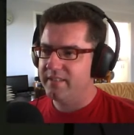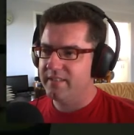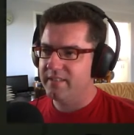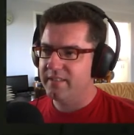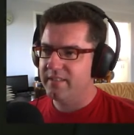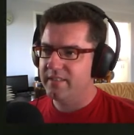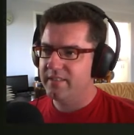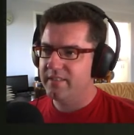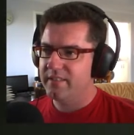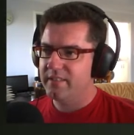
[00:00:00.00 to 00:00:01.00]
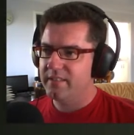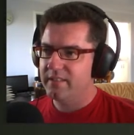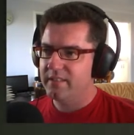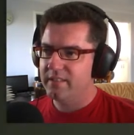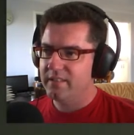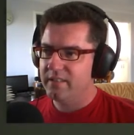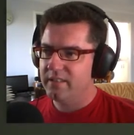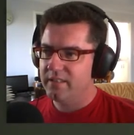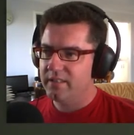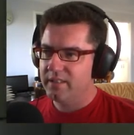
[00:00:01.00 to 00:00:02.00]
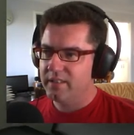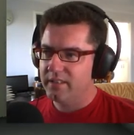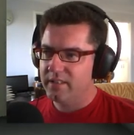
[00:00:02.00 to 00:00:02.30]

(silence)